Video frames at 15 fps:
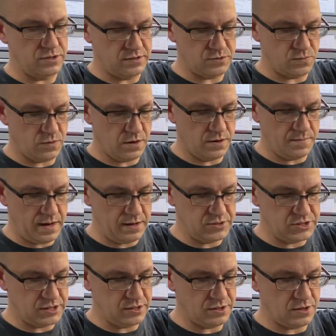don't have to worry about
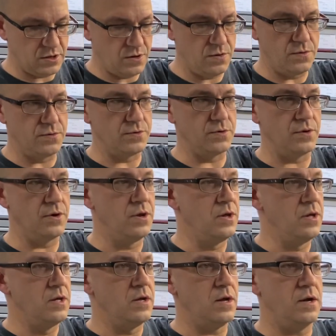silicone or
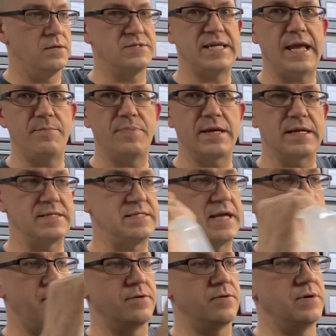taping it
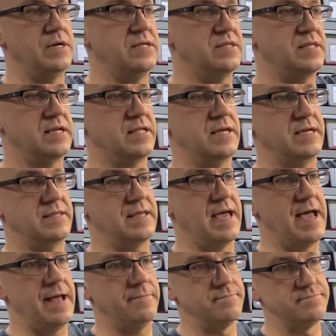down or anything like
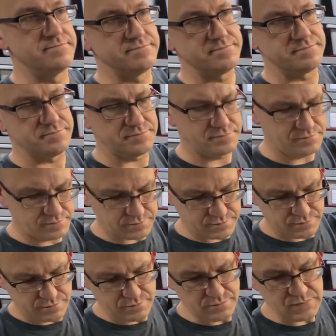that.
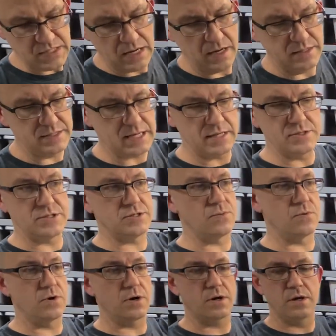Tends to
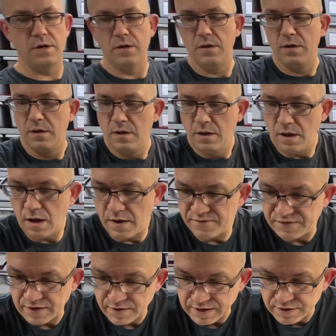work
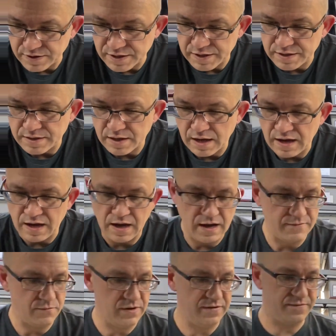very good.
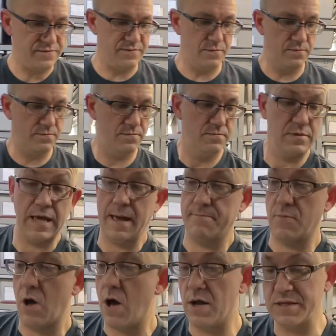We've
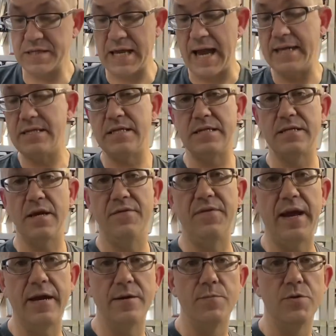kept all sizes of
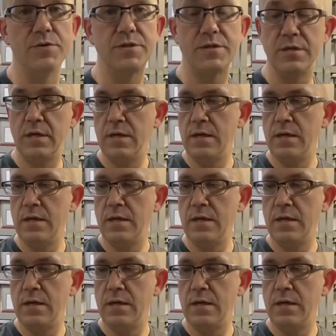animals